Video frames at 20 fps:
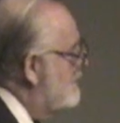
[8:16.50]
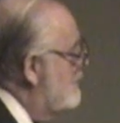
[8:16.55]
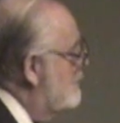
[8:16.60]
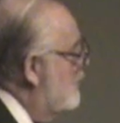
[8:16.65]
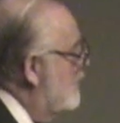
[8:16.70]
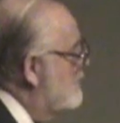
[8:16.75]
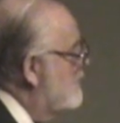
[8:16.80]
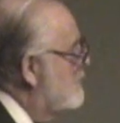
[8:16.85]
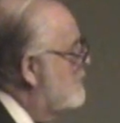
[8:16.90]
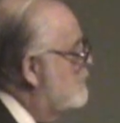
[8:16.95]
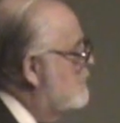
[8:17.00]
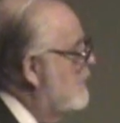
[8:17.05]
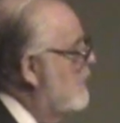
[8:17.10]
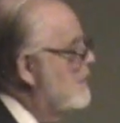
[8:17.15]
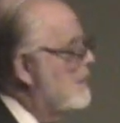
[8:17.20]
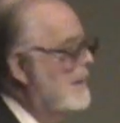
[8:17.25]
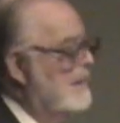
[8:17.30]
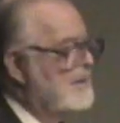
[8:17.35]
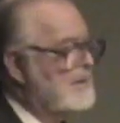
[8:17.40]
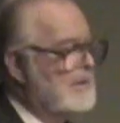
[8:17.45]
And wondered
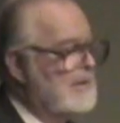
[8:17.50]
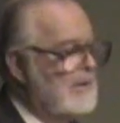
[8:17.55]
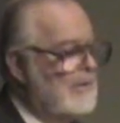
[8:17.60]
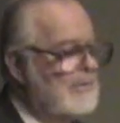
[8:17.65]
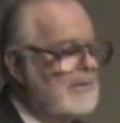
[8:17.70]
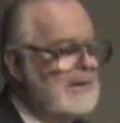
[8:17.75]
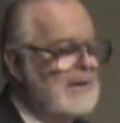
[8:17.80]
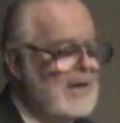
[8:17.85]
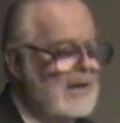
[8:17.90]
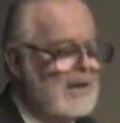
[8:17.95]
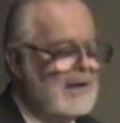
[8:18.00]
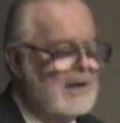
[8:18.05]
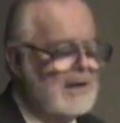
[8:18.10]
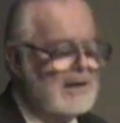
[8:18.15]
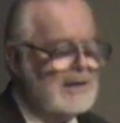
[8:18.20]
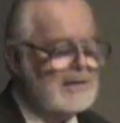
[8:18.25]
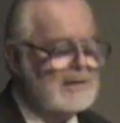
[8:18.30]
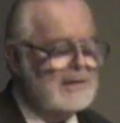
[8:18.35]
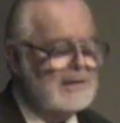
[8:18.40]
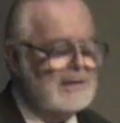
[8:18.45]
what's going on.
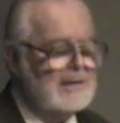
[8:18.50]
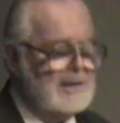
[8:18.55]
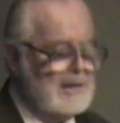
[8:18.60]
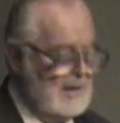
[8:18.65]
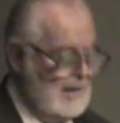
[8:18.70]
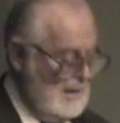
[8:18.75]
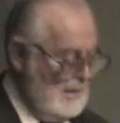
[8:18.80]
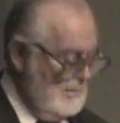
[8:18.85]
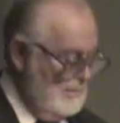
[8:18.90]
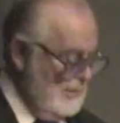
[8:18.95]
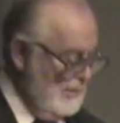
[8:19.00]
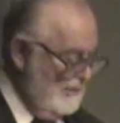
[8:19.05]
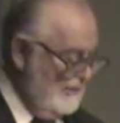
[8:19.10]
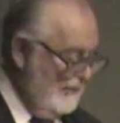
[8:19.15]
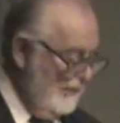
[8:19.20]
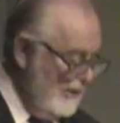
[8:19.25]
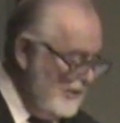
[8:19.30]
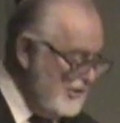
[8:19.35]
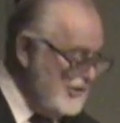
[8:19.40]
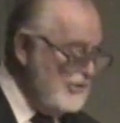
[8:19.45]
But
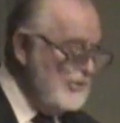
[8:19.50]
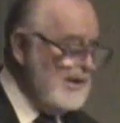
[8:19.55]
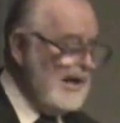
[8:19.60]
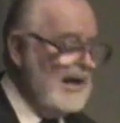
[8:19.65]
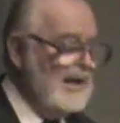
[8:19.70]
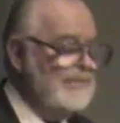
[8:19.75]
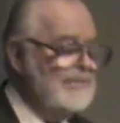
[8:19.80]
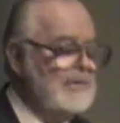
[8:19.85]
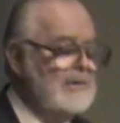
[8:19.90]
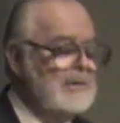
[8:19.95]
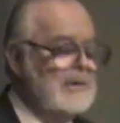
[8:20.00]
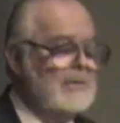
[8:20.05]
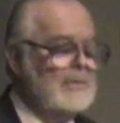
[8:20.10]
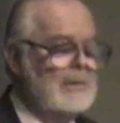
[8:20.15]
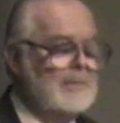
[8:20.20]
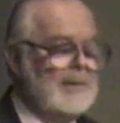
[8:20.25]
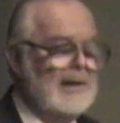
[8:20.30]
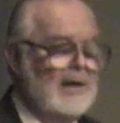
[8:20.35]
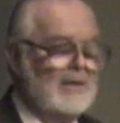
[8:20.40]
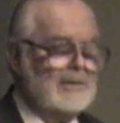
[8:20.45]
first you have to
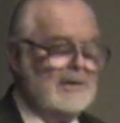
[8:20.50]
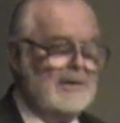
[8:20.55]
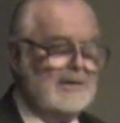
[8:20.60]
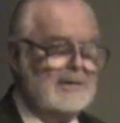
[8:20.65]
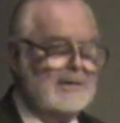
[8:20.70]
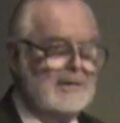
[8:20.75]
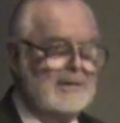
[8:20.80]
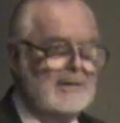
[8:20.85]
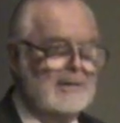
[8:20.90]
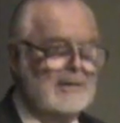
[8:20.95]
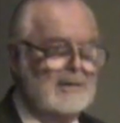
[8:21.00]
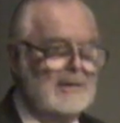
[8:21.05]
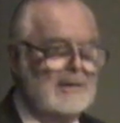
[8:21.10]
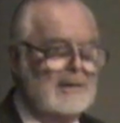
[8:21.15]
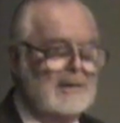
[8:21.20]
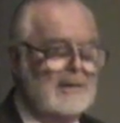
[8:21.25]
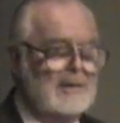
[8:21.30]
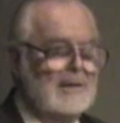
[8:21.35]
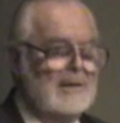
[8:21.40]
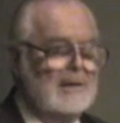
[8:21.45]
know about it.
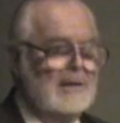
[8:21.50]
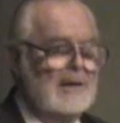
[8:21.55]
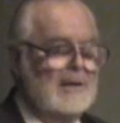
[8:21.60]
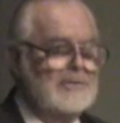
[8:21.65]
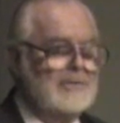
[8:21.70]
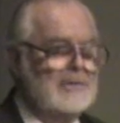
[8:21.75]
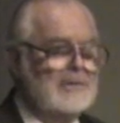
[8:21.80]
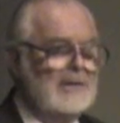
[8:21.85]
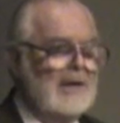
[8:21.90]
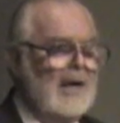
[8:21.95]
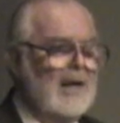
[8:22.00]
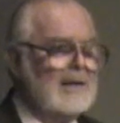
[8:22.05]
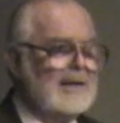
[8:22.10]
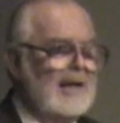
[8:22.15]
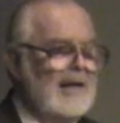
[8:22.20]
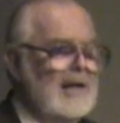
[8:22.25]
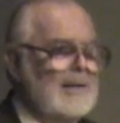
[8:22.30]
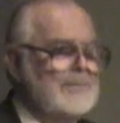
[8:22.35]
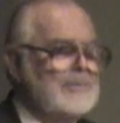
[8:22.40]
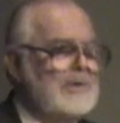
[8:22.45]
And you're
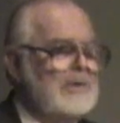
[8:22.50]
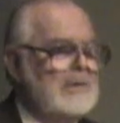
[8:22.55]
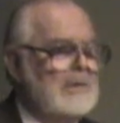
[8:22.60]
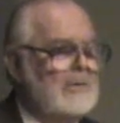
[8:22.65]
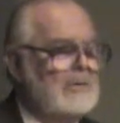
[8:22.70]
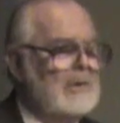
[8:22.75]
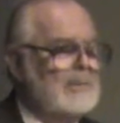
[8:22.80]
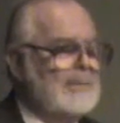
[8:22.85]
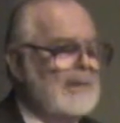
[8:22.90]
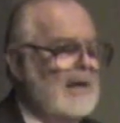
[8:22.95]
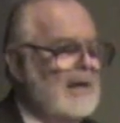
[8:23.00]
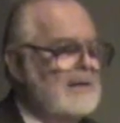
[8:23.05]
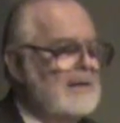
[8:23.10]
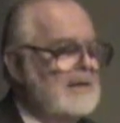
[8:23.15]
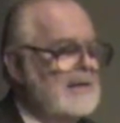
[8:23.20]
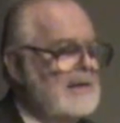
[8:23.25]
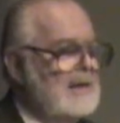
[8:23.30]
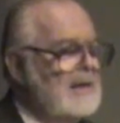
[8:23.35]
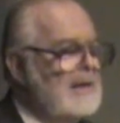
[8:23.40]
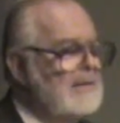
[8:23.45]
not apt to know about
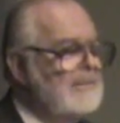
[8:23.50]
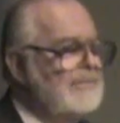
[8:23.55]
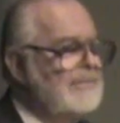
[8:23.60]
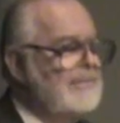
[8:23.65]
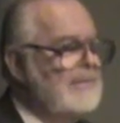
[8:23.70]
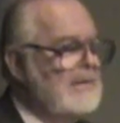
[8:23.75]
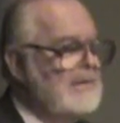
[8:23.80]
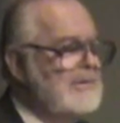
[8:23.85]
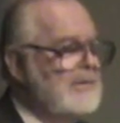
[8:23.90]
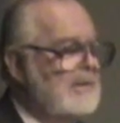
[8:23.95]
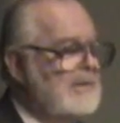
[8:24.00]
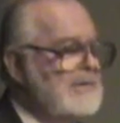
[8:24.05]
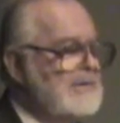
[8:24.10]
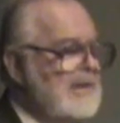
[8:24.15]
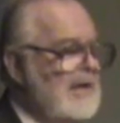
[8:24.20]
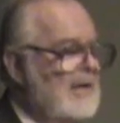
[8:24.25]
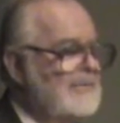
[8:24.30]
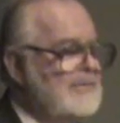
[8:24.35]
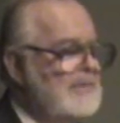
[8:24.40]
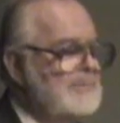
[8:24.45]
it if it
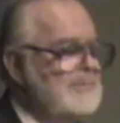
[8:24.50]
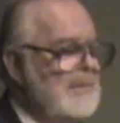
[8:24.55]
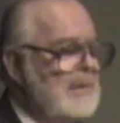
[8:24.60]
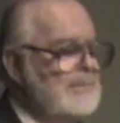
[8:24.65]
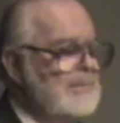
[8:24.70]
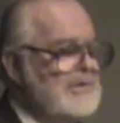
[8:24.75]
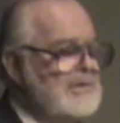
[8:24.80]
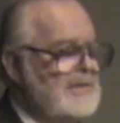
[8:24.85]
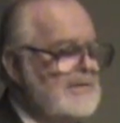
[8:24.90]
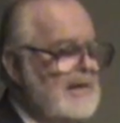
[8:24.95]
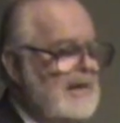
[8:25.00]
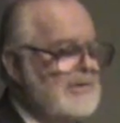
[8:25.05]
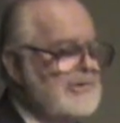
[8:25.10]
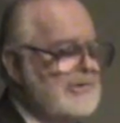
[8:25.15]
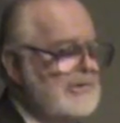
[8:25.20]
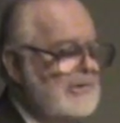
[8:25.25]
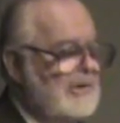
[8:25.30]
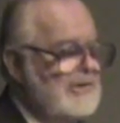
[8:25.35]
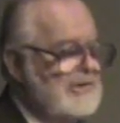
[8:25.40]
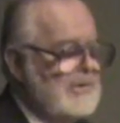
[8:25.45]
turns out that members of
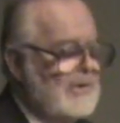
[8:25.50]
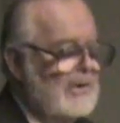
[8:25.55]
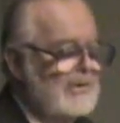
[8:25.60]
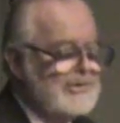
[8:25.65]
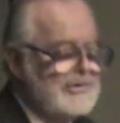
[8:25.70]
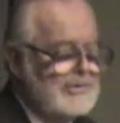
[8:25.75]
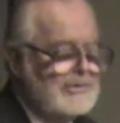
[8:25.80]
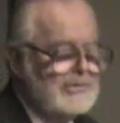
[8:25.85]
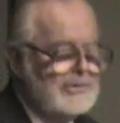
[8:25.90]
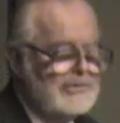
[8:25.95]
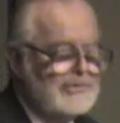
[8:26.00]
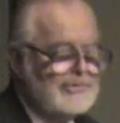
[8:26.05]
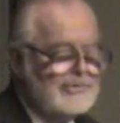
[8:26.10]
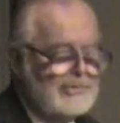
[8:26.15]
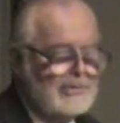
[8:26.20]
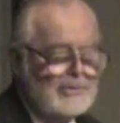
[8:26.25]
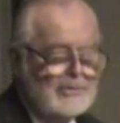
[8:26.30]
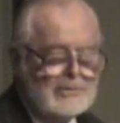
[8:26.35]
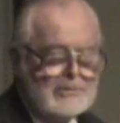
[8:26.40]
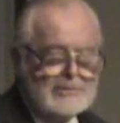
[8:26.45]
that church also
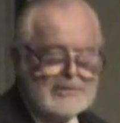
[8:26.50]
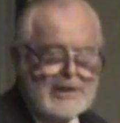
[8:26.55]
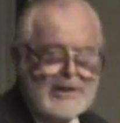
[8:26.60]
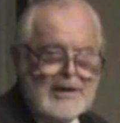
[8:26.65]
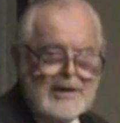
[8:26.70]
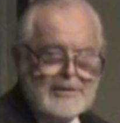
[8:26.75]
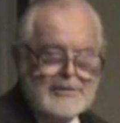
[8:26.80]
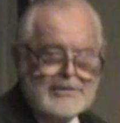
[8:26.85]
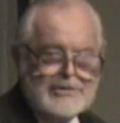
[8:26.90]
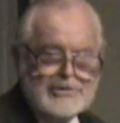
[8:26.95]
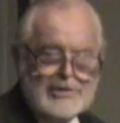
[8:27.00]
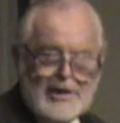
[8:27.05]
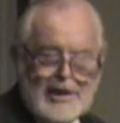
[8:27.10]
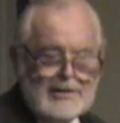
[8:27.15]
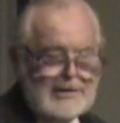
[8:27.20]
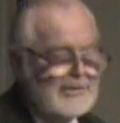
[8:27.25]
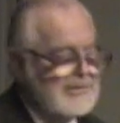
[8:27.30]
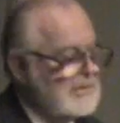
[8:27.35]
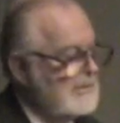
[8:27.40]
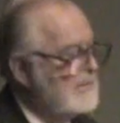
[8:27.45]
control the
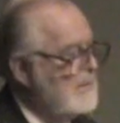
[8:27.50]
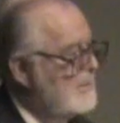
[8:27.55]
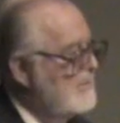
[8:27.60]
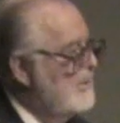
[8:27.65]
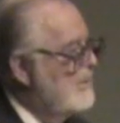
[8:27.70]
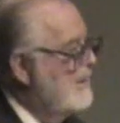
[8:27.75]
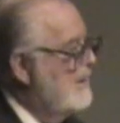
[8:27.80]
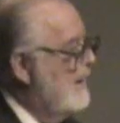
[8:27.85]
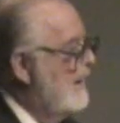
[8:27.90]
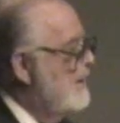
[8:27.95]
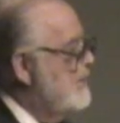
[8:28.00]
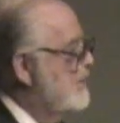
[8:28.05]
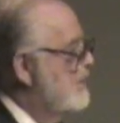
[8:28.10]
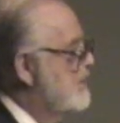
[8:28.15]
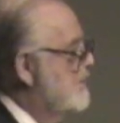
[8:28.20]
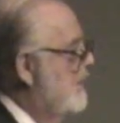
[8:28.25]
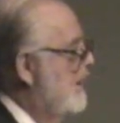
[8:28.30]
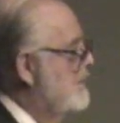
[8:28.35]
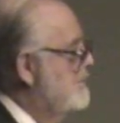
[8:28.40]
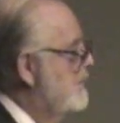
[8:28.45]
channels of
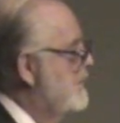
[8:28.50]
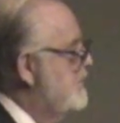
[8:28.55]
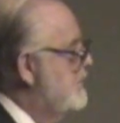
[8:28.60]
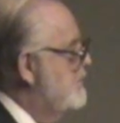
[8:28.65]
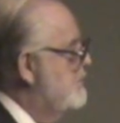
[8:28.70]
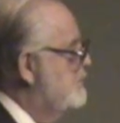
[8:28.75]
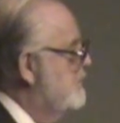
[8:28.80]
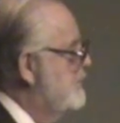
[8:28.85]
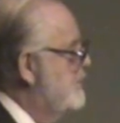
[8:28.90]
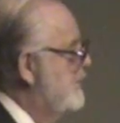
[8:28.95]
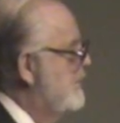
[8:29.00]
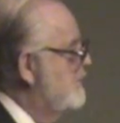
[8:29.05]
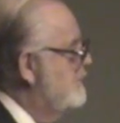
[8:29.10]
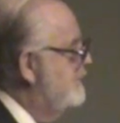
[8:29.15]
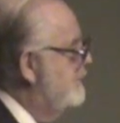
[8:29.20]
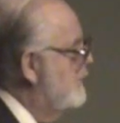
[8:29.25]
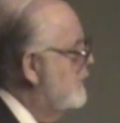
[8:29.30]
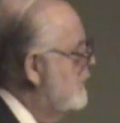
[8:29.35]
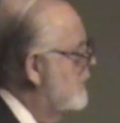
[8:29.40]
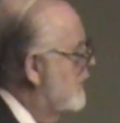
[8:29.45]
communications by which you would be
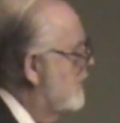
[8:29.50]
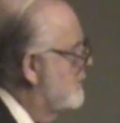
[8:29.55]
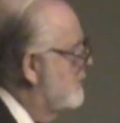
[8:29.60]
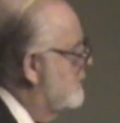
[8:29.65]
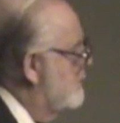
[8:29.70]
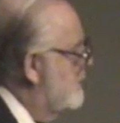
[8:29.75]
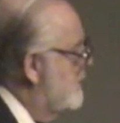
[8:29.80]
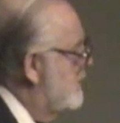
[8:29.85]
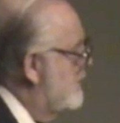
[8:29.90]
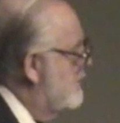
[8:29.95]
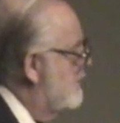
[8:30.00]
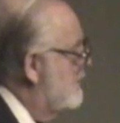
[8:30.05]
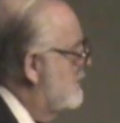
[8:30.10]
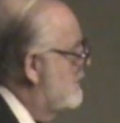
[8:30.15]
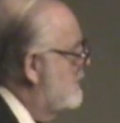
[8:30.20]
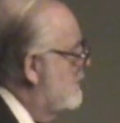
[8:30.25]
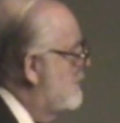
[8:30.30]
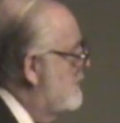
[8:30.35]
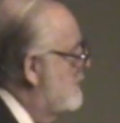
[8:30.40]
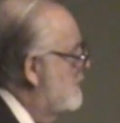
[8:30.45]
informed.
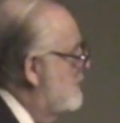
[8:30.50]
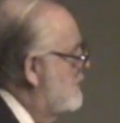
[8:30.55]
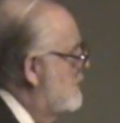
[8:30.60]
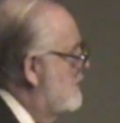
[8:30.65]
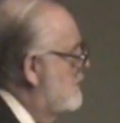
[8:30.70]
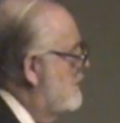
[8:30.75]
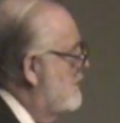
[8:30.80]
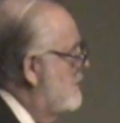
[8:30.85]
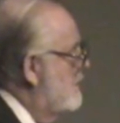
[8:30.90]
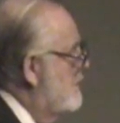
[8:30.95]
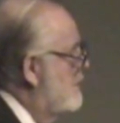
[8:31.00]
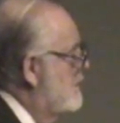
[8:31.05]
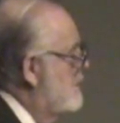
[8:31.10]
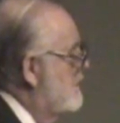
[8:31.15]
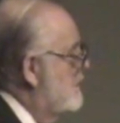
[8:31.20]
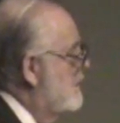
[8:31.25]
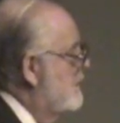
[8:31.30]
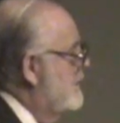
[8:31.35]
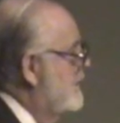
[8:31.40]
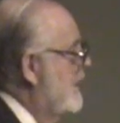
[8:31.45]

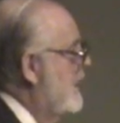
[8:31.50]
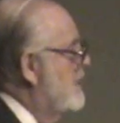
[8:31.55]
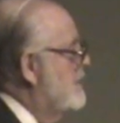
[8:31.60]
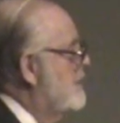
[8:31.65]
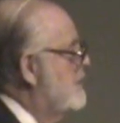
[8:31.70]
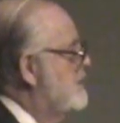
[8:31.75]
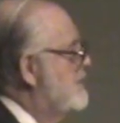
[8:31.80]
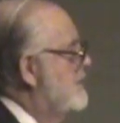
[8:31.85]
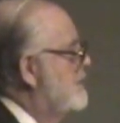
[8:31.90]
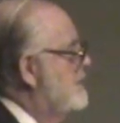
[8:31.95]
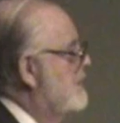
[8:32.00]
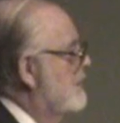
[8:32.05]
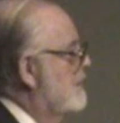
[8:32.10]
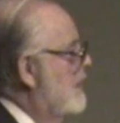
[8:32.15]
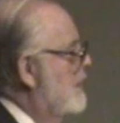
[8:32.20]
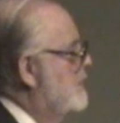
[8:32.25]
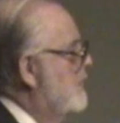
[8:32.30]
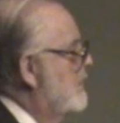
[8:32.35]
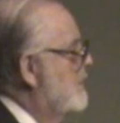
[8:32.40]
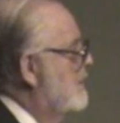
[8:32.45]
And that is the
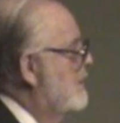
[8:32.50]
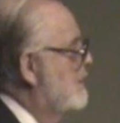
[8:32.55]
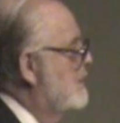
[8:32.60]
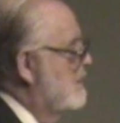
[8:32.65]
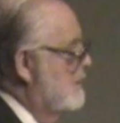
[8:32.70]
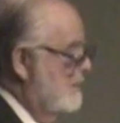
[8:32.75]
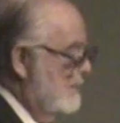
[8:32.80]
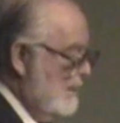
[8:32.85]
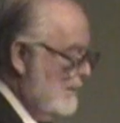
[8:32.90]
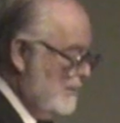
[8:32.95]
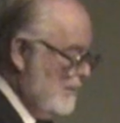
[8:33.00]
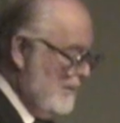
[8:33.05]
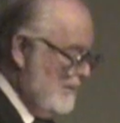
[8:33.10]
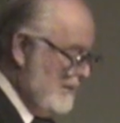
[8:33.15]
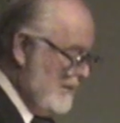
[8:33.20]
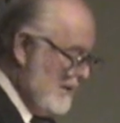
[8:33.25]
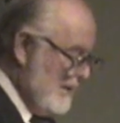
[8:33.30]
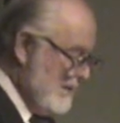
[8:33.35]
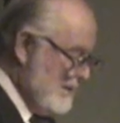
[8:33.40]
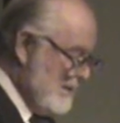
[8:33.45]
dilemma that we
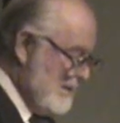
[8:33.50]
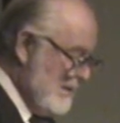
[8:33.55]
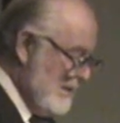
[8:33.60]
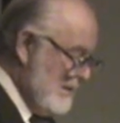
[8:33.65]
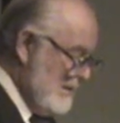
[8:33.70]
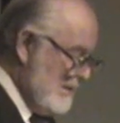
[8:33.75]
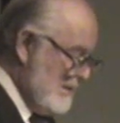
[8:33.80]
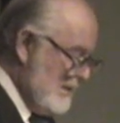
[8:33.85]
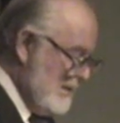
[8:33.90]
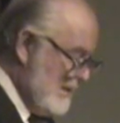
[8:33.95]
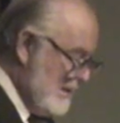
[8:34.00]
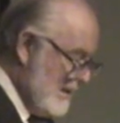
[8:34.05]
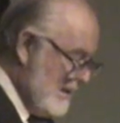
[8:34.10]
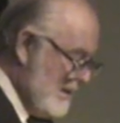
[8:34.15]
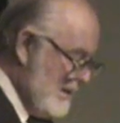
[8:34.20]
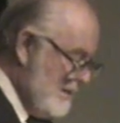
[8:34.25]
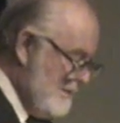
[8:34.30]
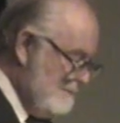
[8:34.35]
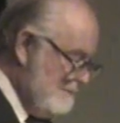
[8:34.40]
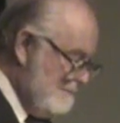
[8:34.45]
face
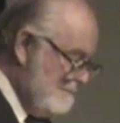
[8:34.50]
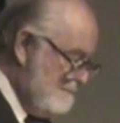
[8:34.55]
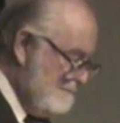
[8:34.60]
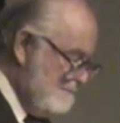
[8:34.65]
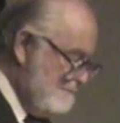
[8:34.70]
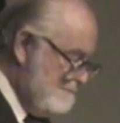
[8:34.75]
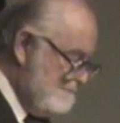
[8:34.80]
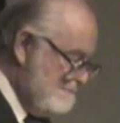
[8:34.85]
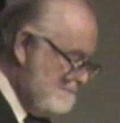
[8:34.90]
today.